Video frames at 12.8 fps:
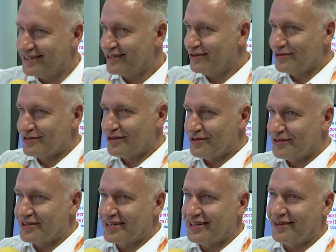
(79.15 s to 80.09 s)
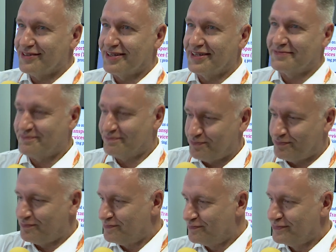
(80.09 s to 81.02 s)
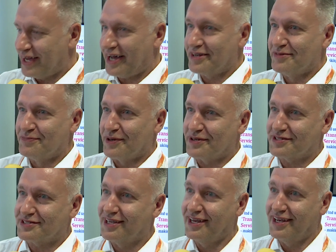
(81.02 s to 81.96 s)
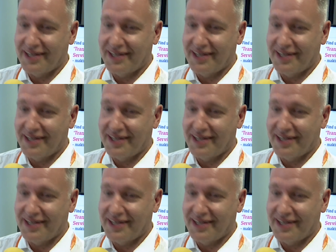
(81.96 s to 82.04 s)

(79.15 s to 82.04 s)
all the handbooks.